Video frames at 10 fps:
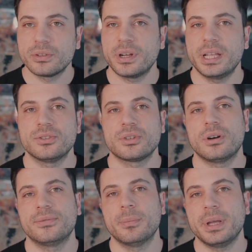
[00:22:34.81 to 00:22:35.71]
range
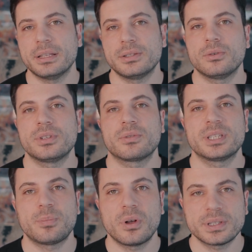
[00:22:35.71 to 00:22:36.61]
of domains using
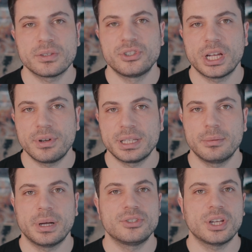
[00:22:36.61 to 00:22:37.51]
responses generated
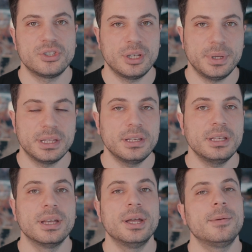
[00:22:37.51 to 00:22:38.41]
by ChatGPT